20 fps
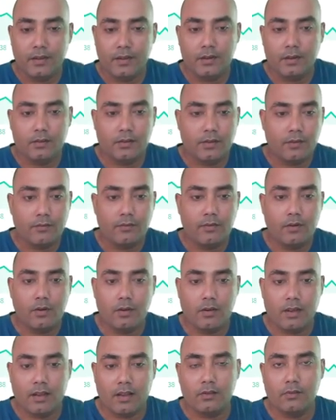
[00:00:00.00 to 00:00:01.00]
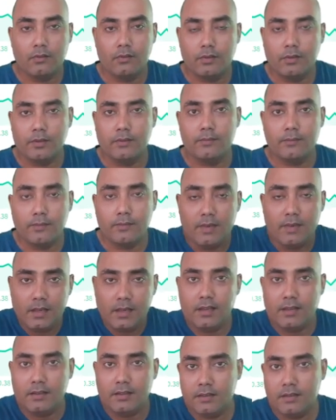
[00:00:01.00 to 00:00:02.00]
You can follow along with me
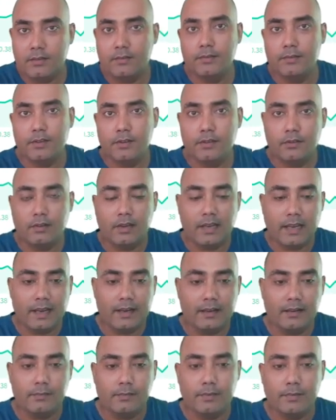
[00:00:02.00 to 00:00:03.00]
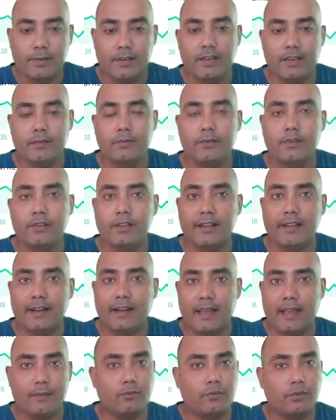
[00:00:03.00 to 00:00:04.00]
in this video and implement everything that
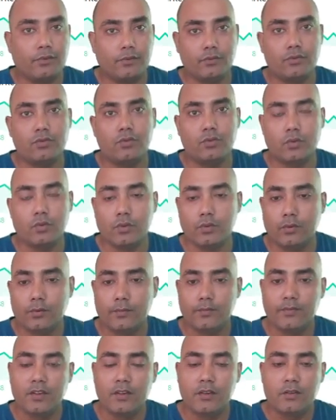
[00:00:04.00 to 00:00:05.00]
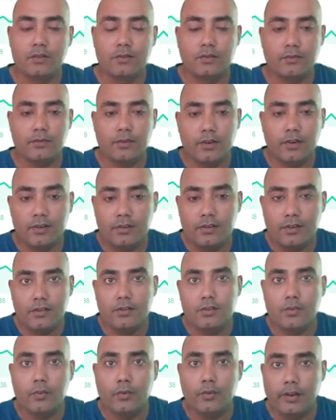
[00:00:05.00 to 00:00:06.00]
I'm going to show you. So for
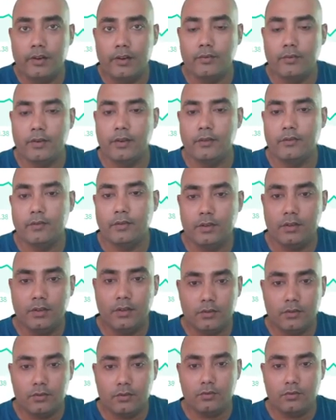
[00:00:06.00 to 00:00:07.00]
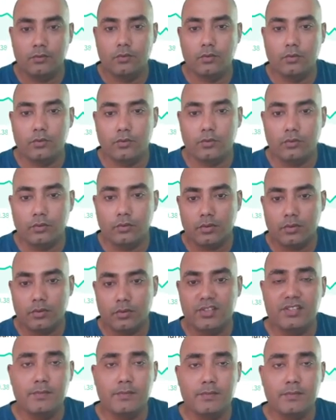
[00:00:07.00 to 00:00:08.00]
this weird way, we need to go to
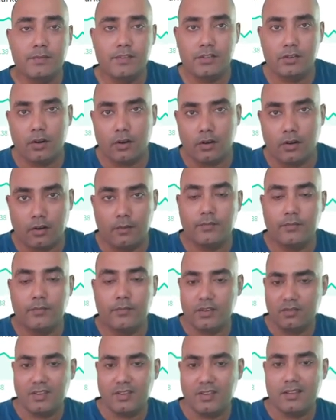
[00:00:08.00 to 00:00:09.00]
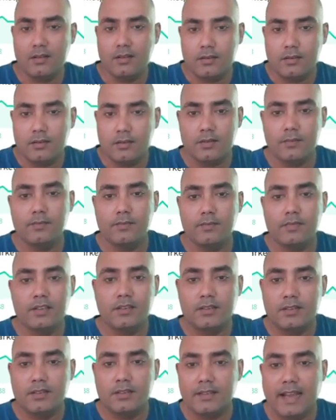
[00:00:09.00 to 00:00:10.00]
steemit.com. You can simply
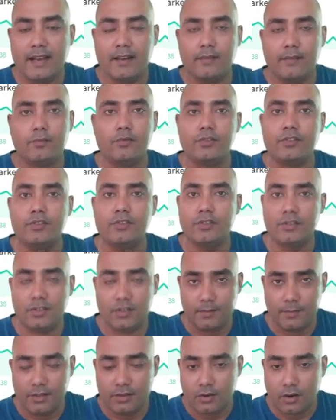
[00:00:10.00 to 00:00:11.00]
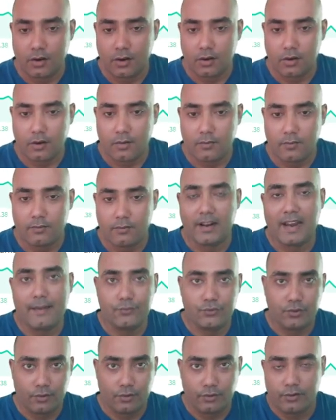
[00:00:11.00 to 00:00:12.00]
sign up to this steemit.com for
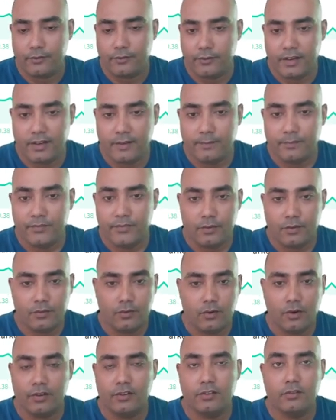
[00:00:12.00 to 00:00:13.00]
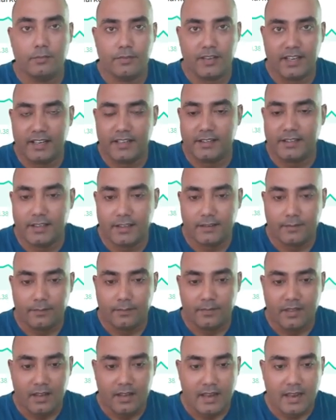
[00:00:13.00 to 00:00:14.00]
absolutely free. You don't need to pay anything,
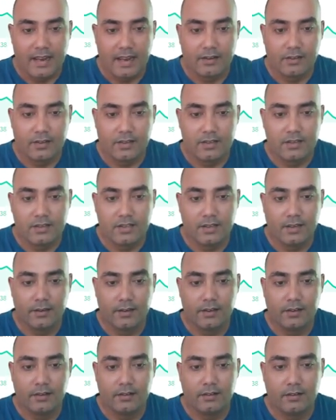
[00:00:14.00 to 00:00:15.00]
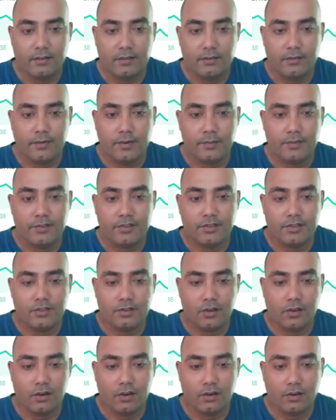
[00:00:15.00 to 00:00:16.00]
and you can see here
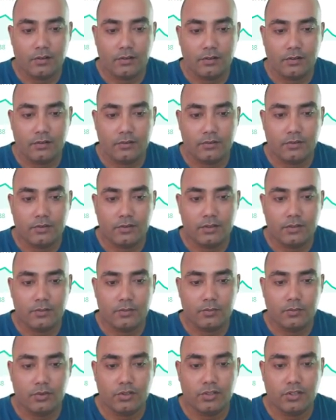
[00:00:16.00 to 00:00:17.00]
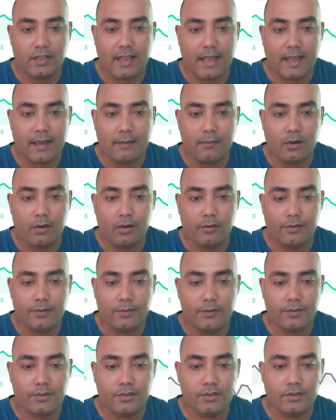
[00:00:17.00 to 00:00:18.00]
$56. So this post have earned
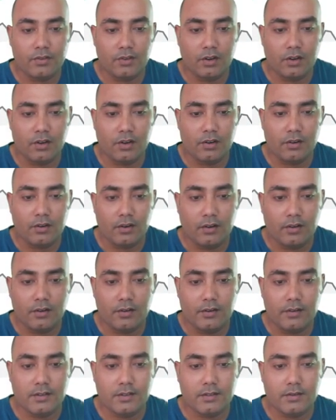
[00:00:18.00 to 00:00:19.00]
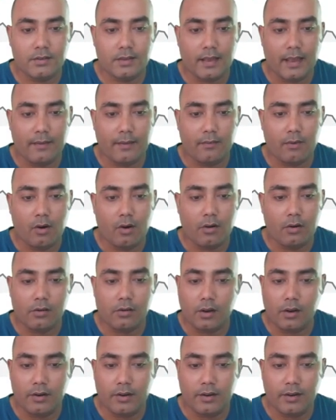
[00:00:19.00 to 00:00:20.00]
$56, this have earned
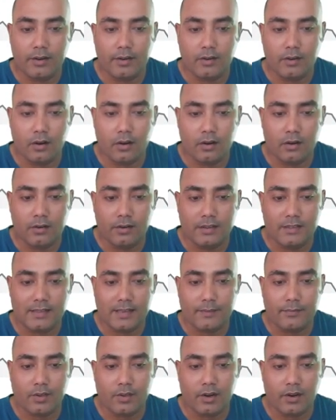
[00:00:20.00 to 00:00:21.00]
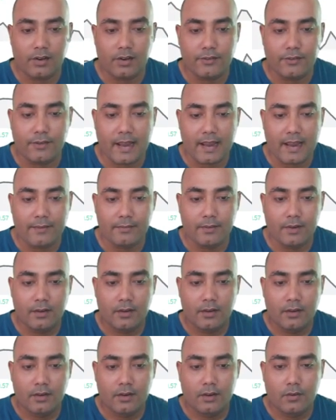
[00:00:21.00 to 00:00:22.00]
$38, this have 35,
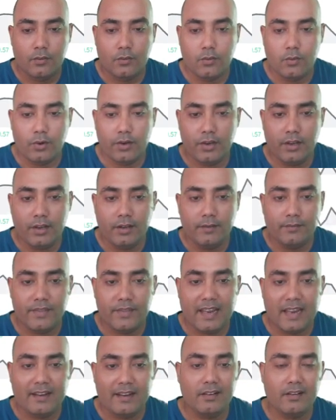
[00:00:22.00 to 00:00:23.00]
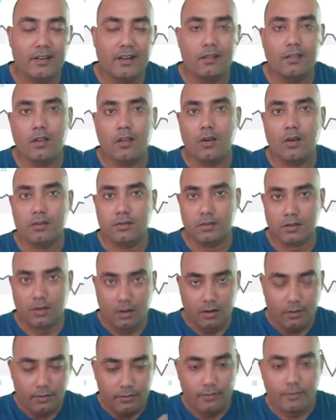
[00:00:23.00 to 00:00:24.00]
40, and there are lots
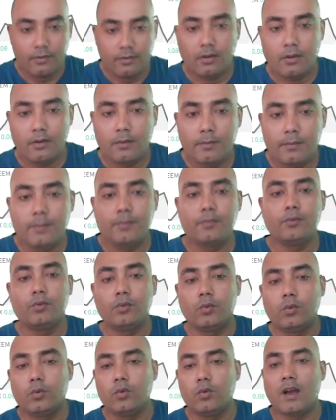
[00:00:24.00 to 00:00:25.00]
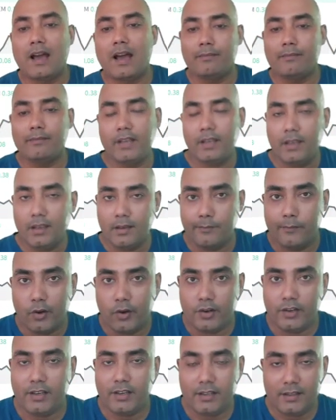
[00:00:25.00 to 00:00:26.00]
of people who are making
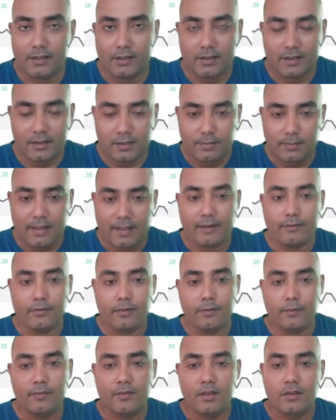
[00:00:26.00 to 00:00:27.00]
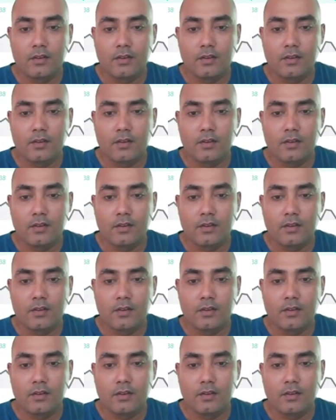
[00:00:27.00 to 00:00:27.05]
money in this platform.